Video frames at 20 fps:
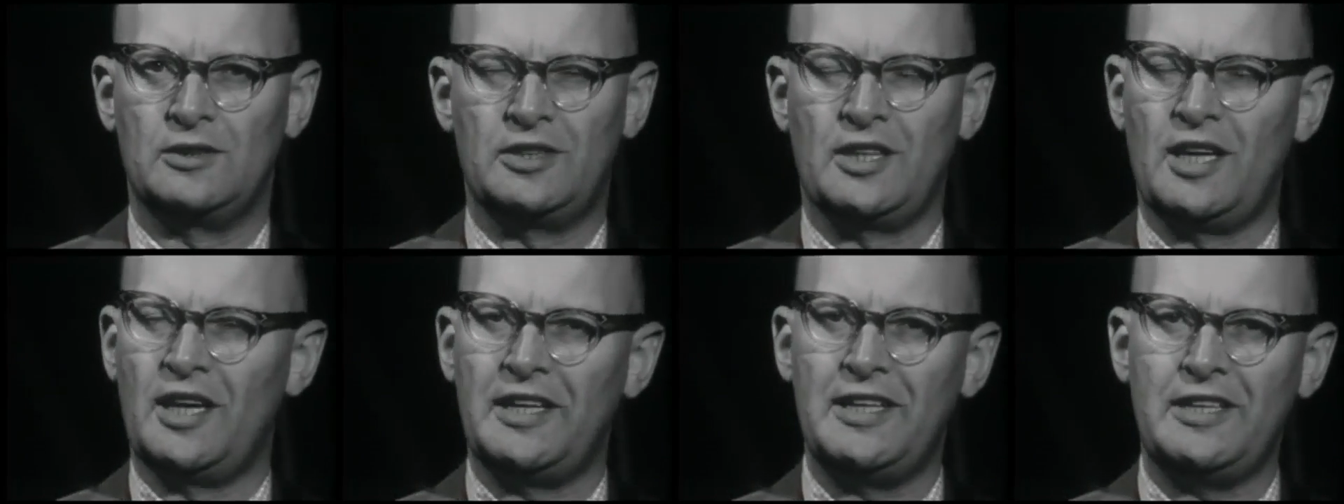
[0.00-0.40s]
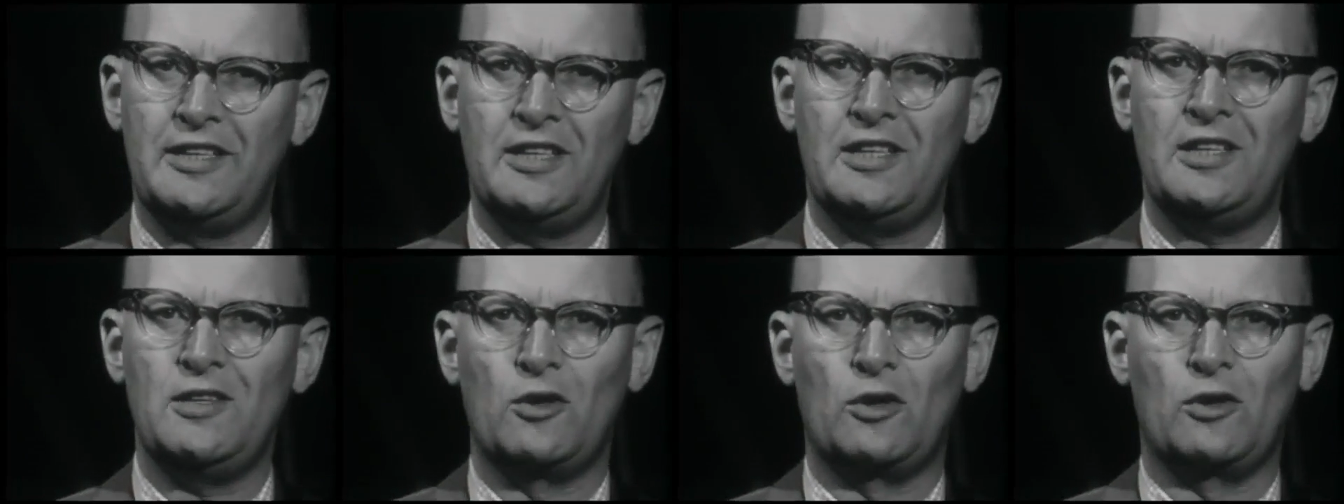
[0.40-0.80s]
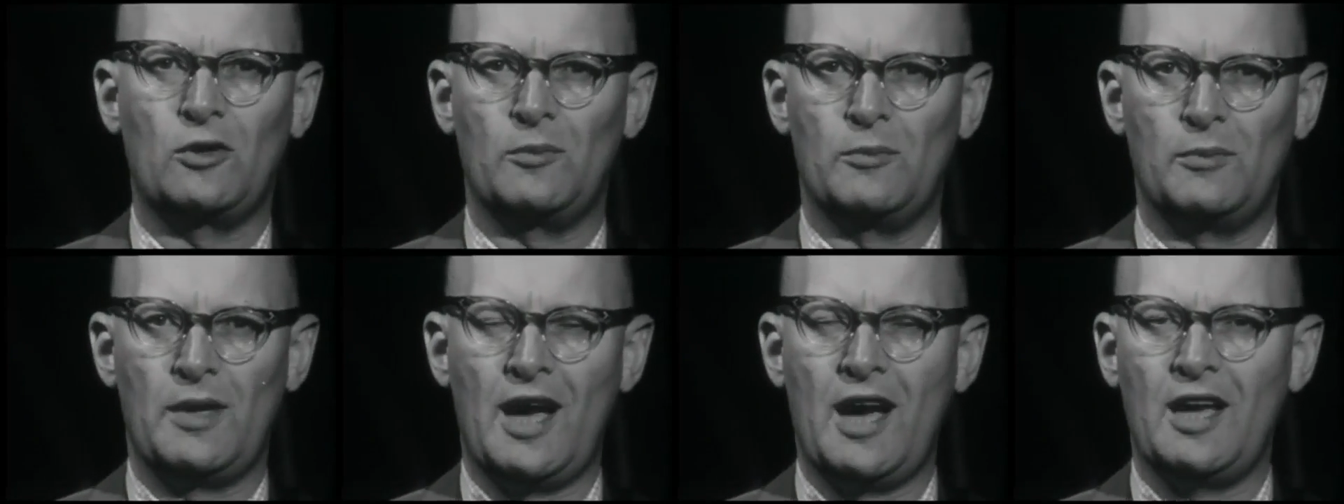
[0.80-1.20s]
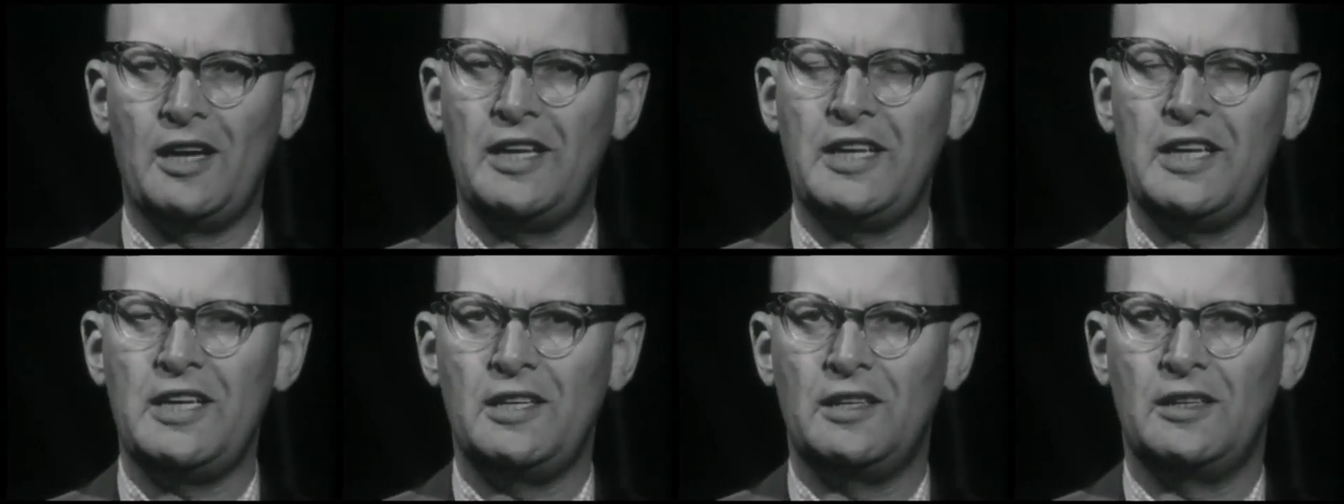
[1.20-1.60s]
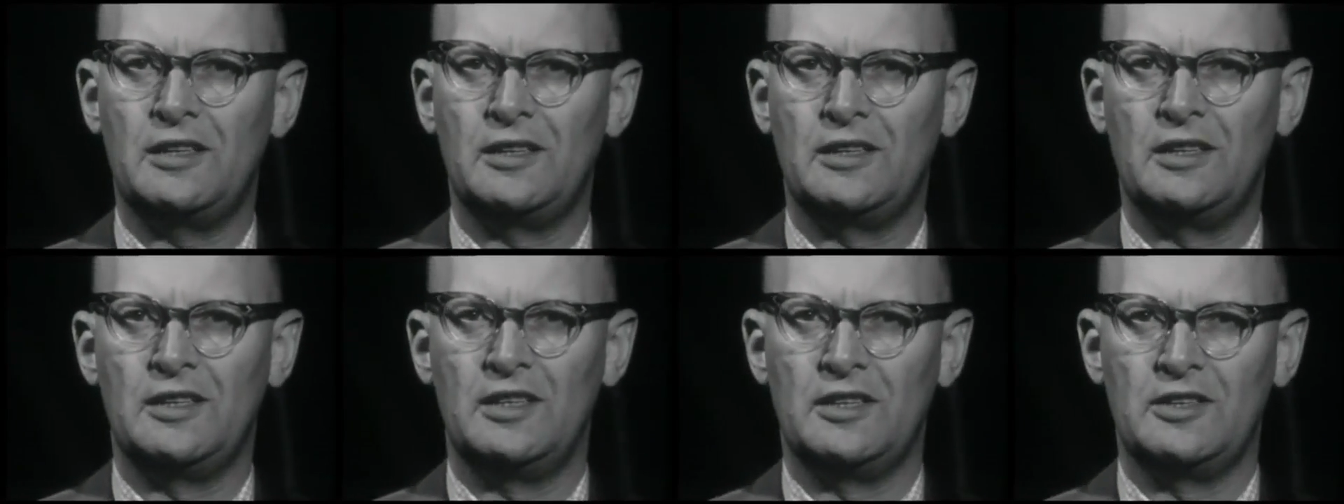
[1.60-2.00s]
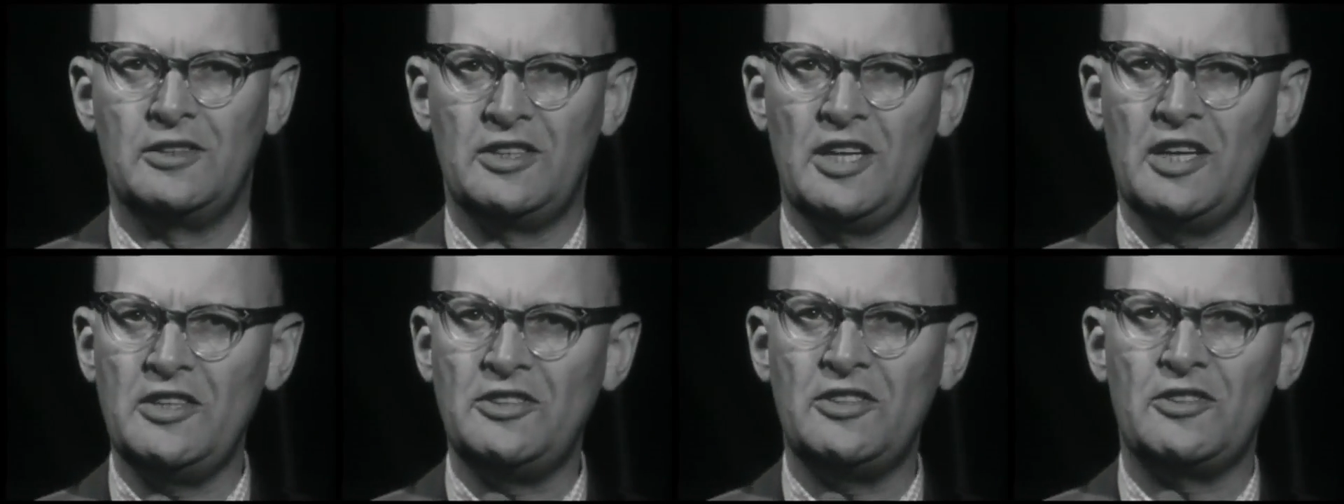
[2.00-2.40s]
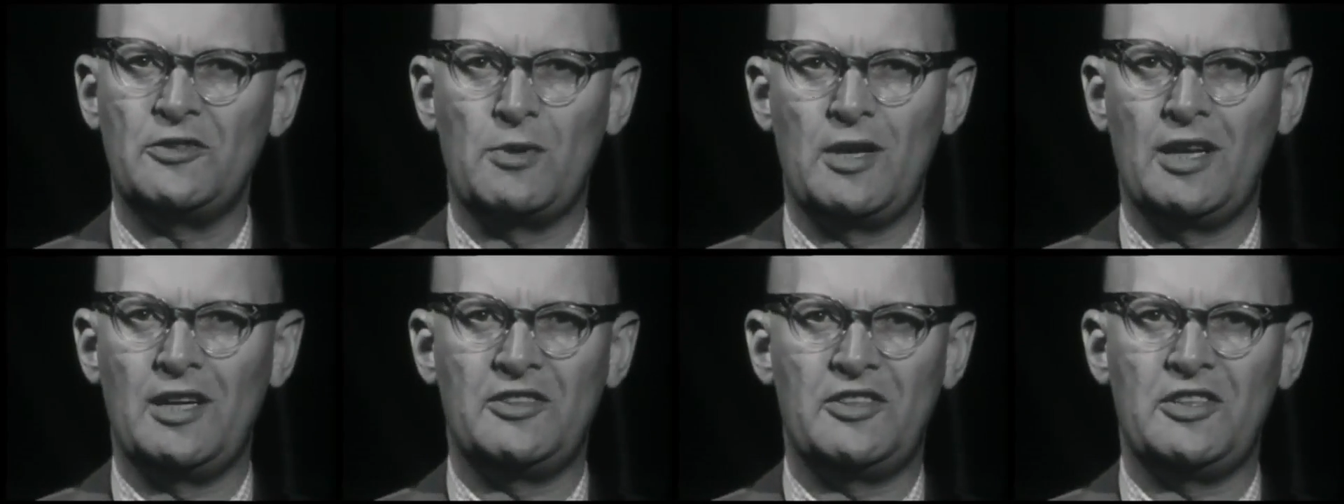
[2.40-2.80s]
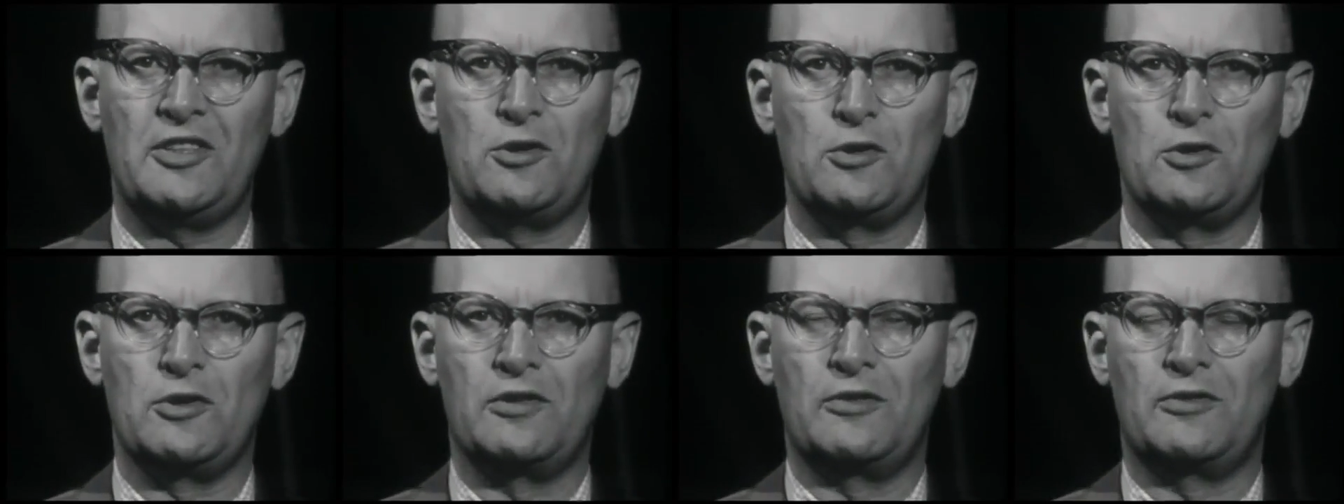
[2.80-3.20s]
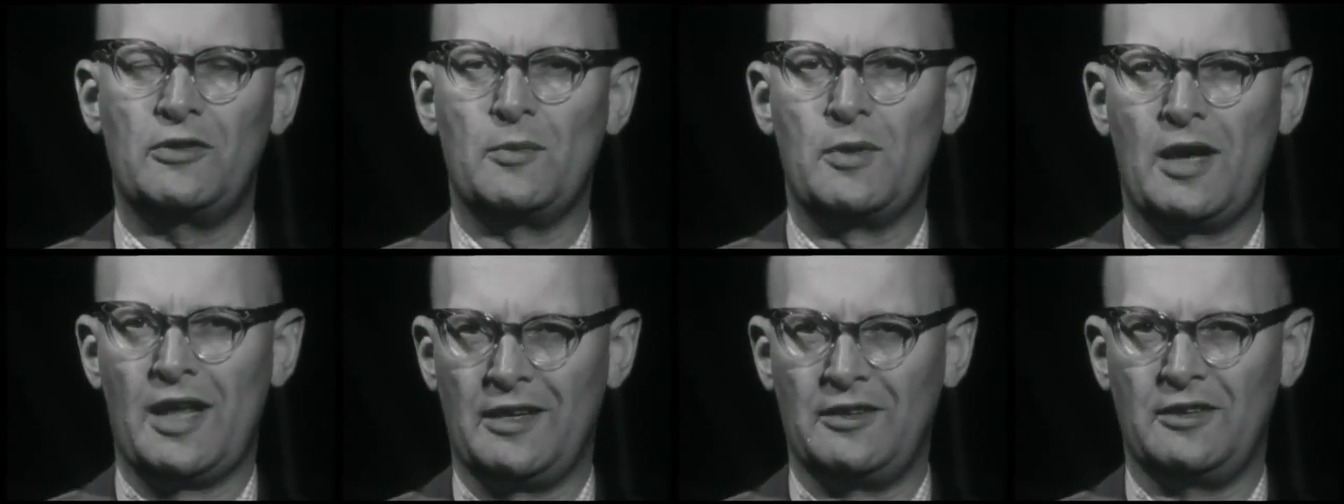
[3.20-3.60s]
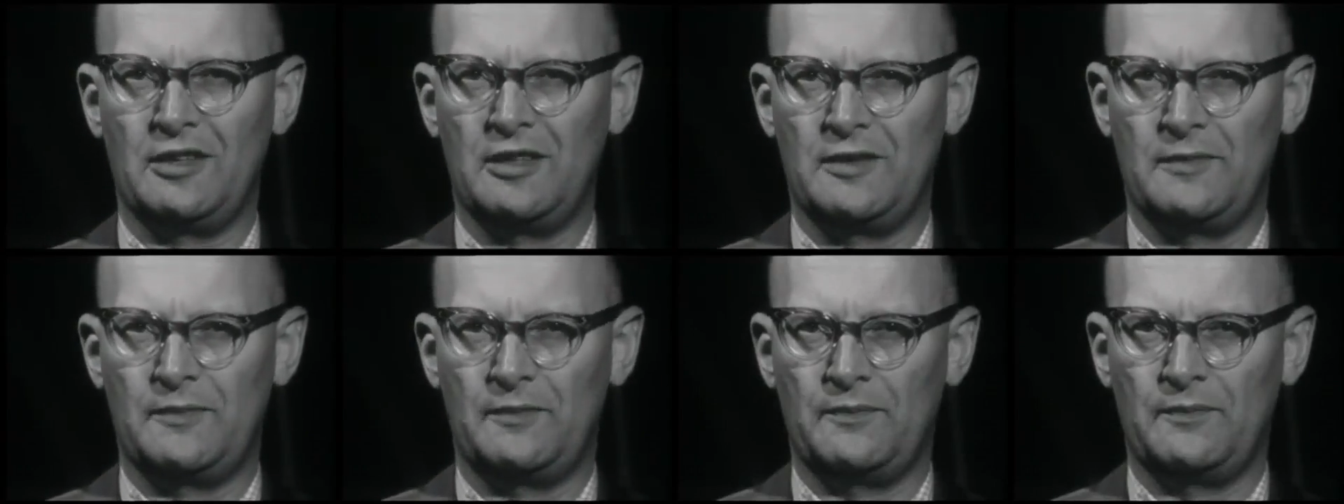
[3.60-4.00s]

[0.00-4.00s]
Tahiti or Bali just as well as he could from London.